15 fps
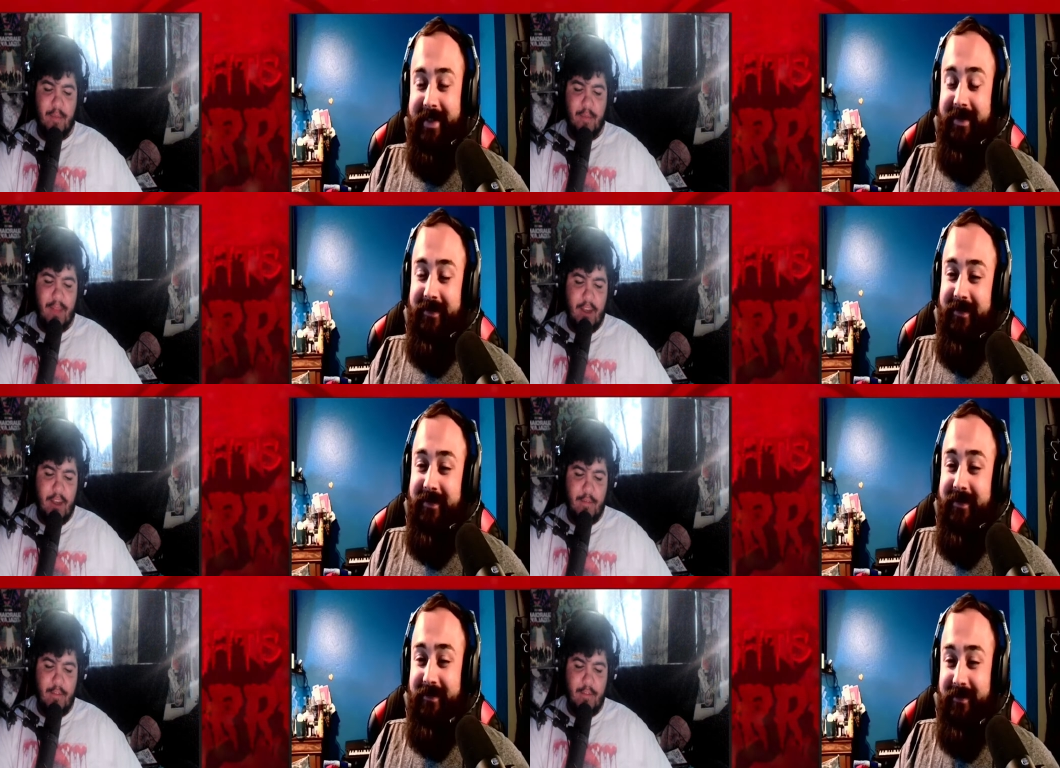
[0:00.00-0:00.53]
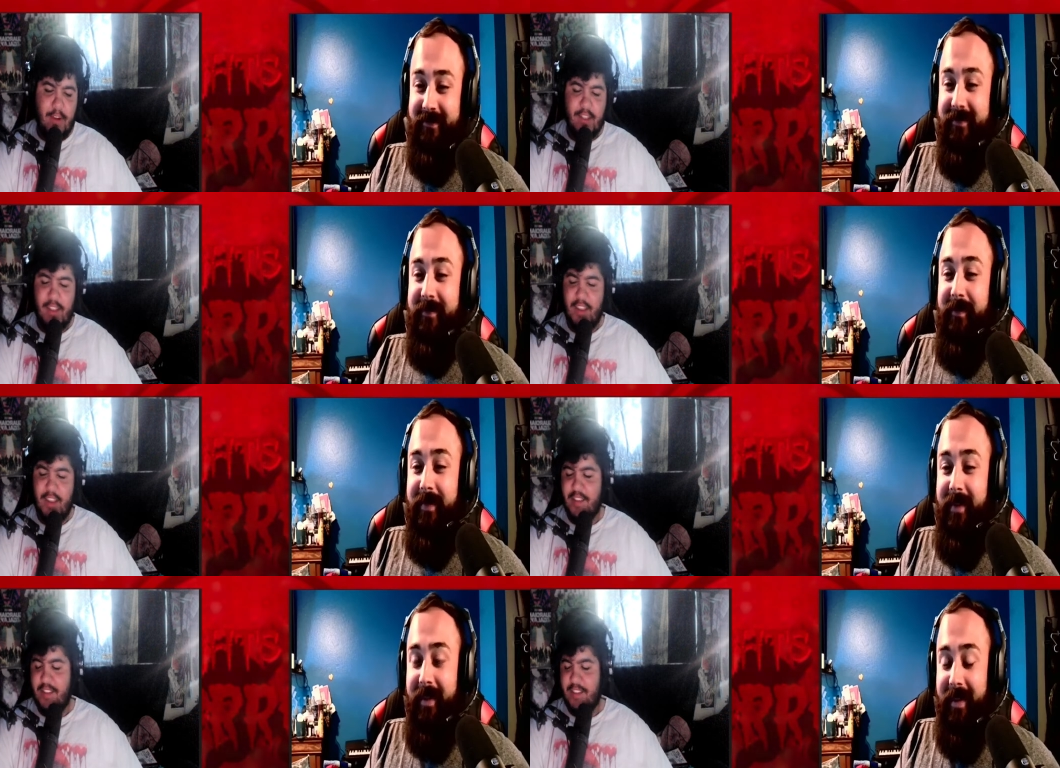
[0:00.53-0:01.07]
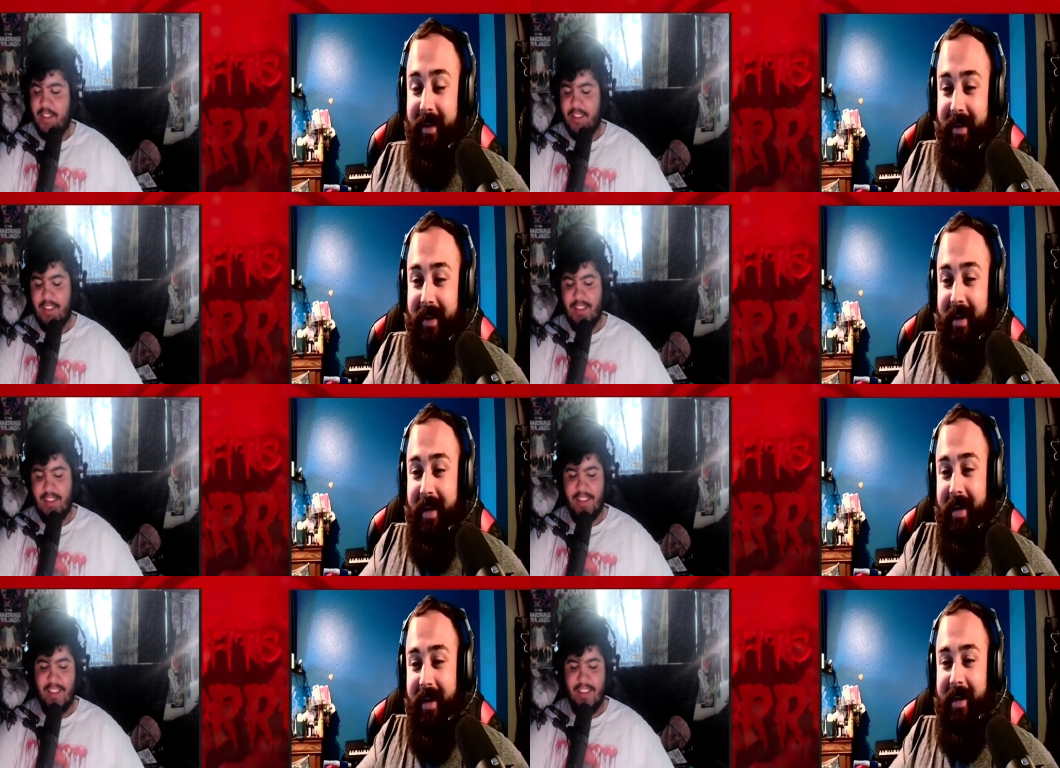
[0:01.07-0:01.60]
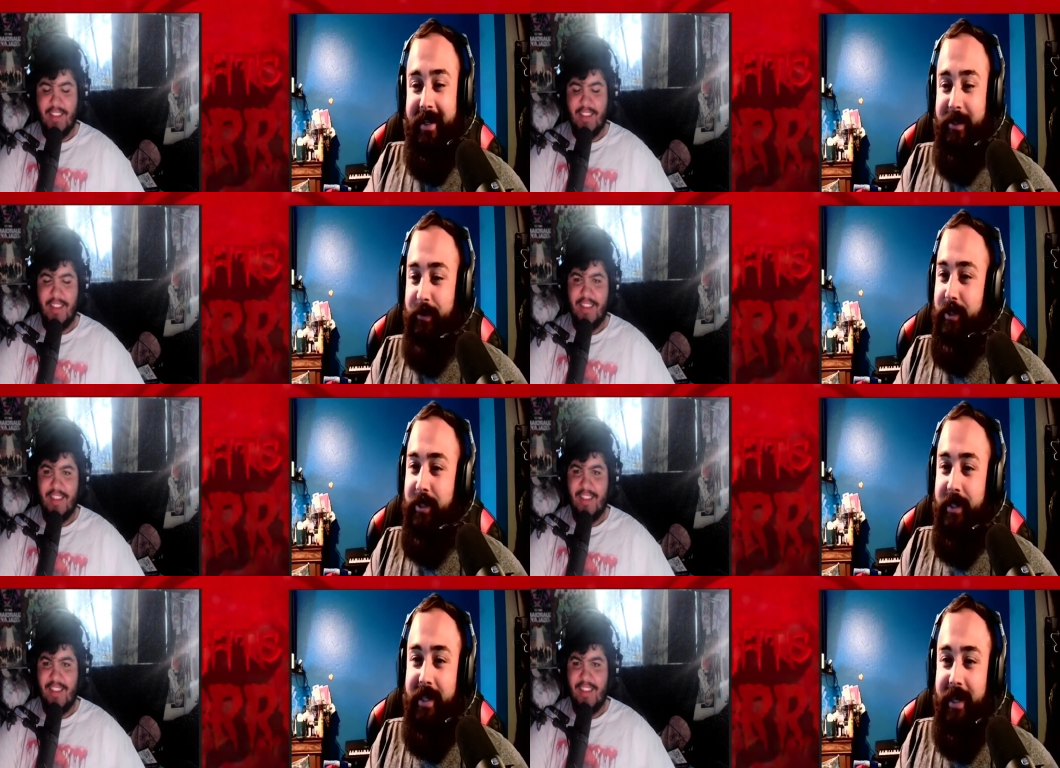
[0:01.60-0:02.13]
Speaker 1: now. Fuck this
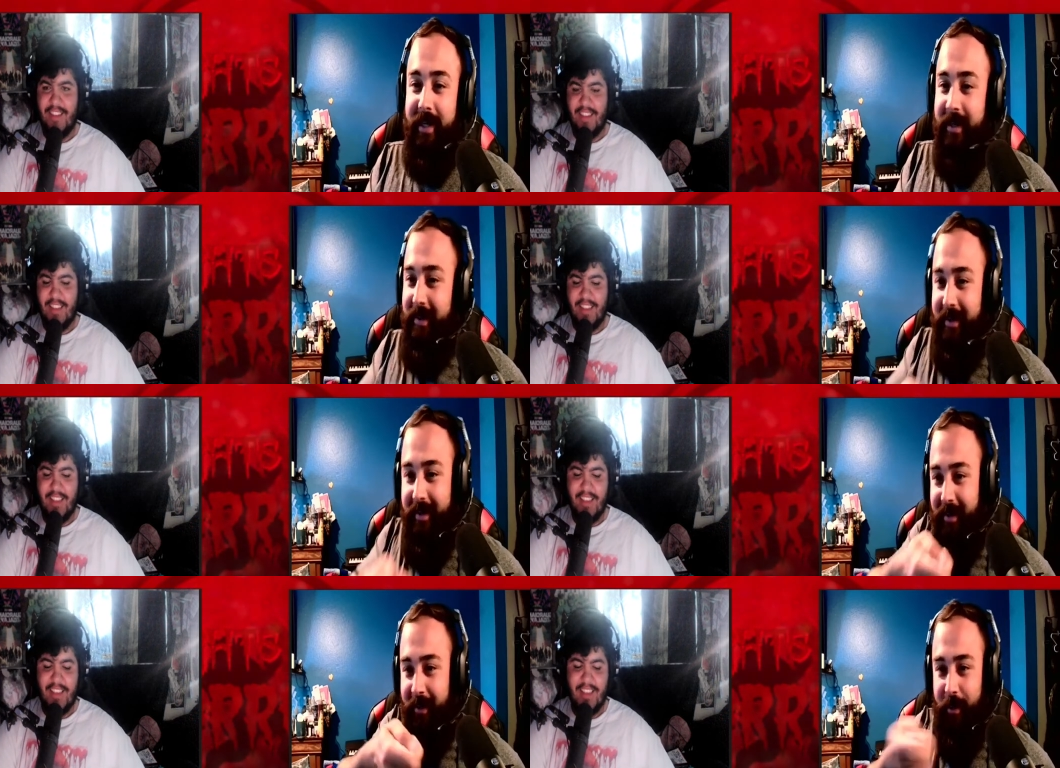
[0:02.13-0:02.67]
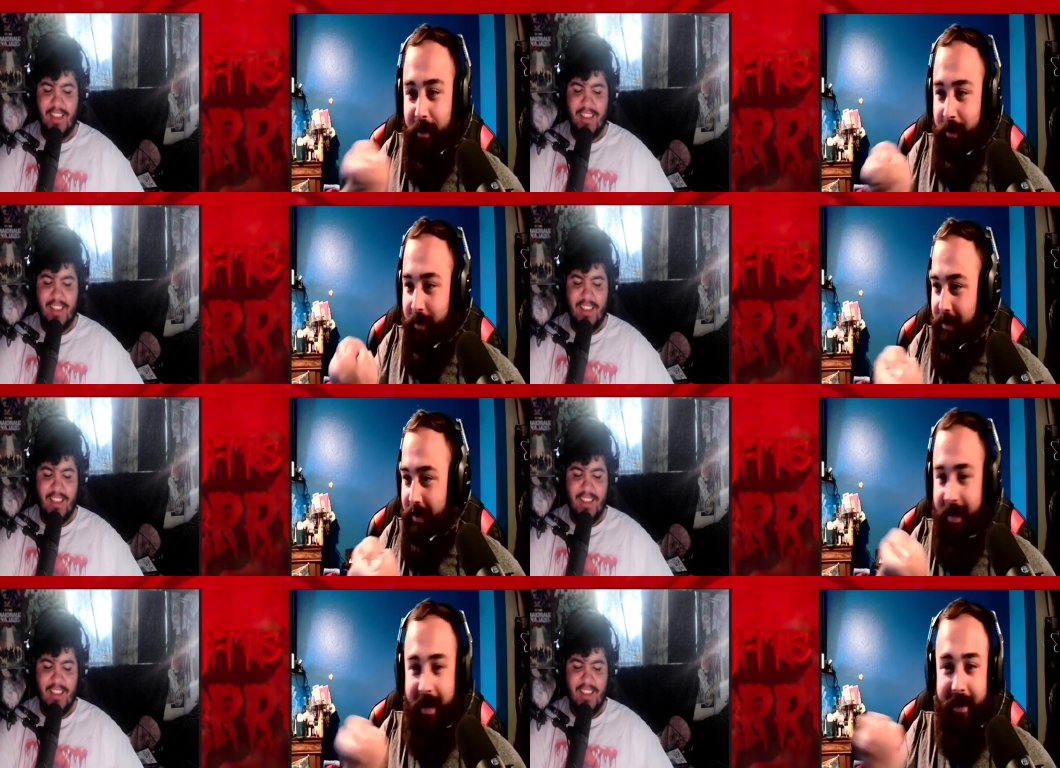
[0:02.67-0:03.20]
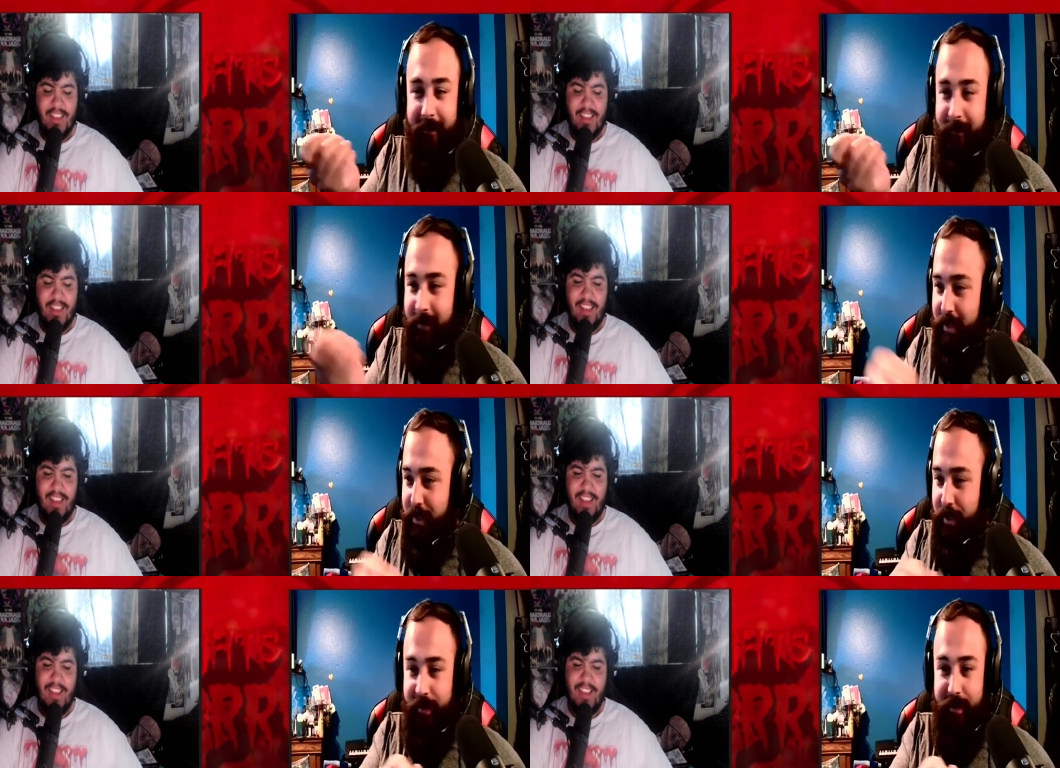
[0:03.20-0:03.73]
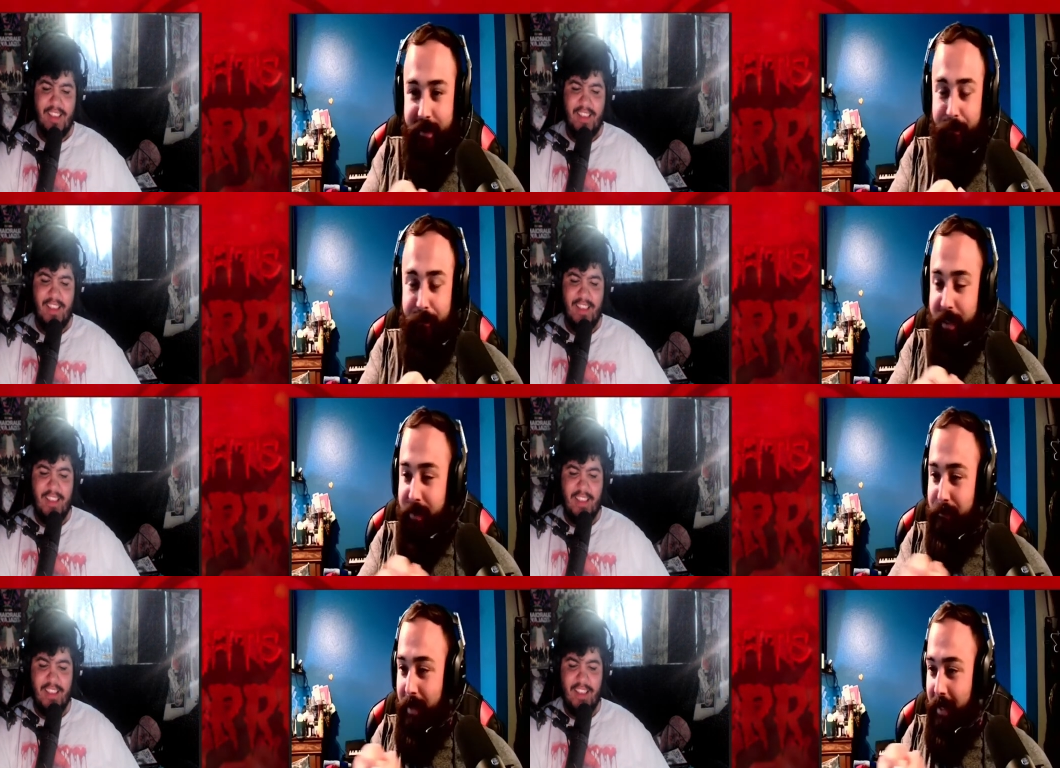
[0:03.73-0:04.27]
Speaker 2: because it was just like you had the flashlight as a
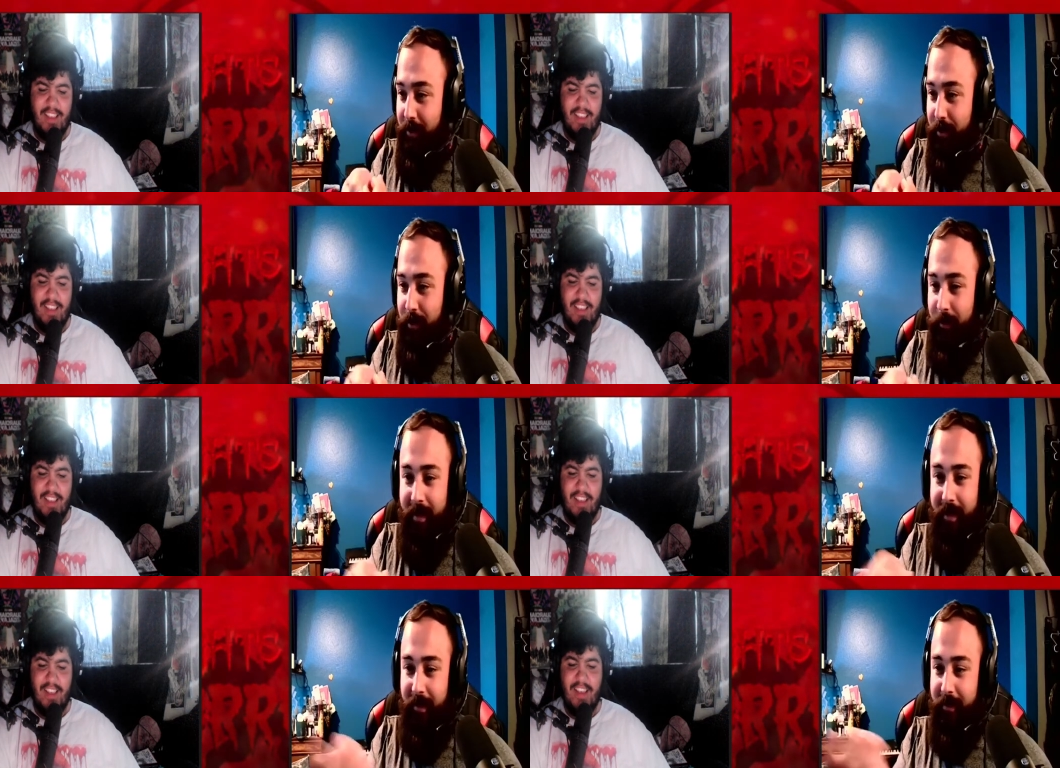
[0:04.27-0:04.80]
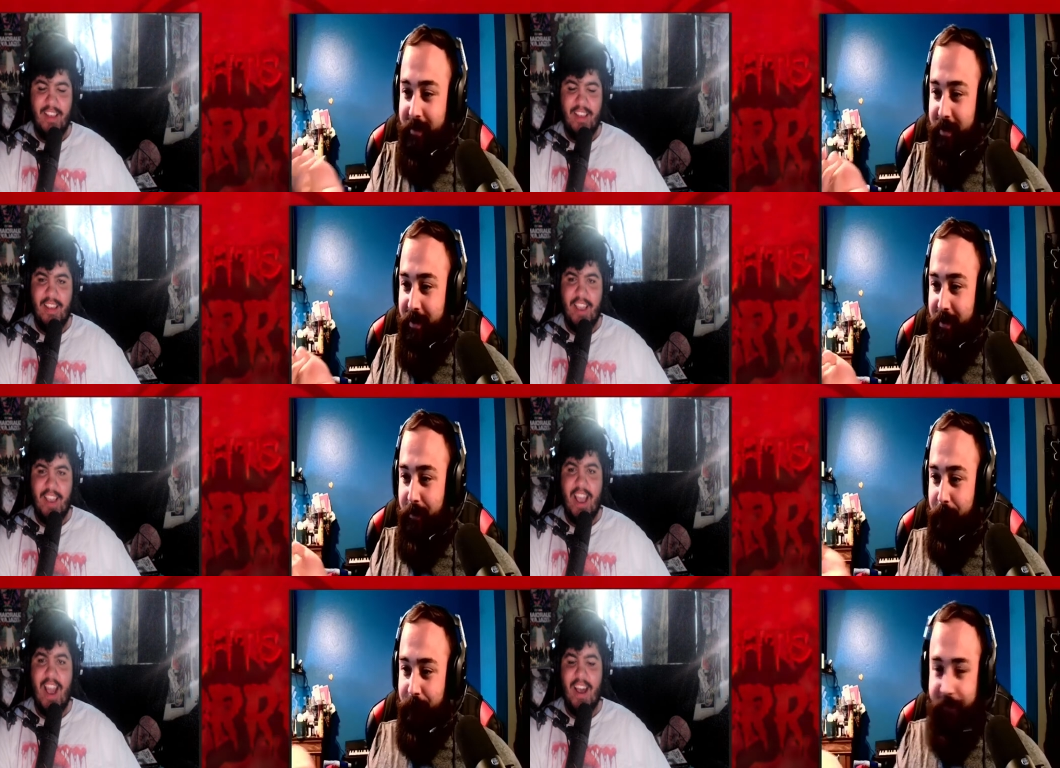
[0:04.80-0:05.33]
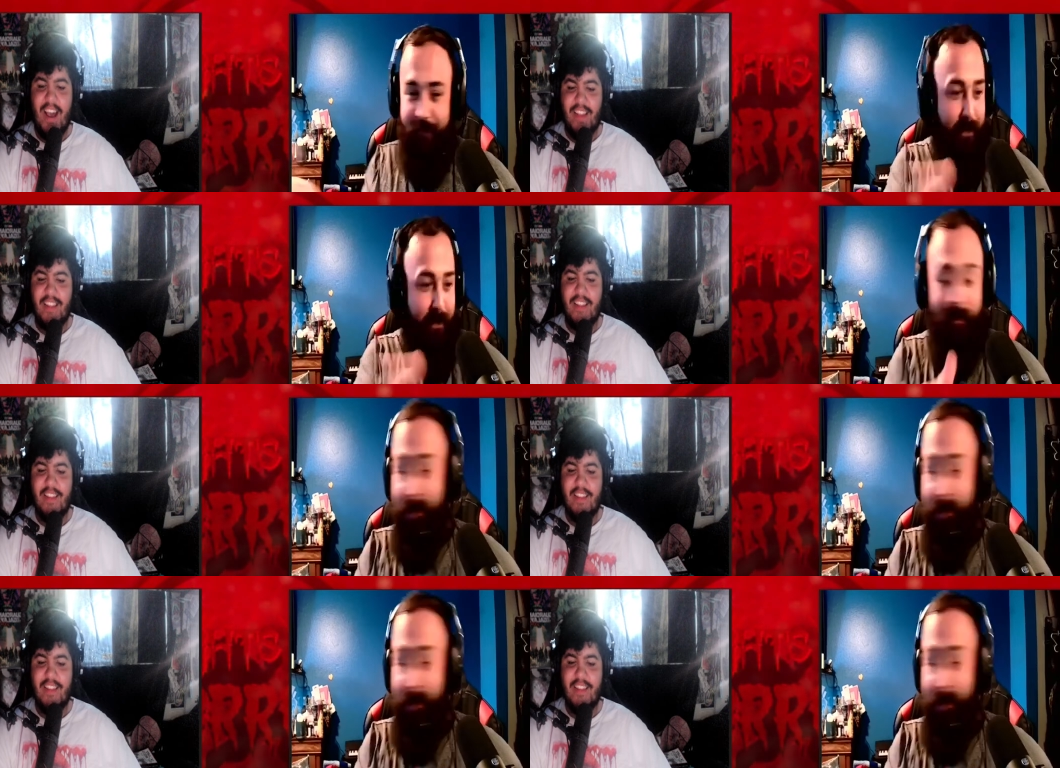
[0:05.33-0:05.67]
pitch black room, and all of a sudden, yeah. just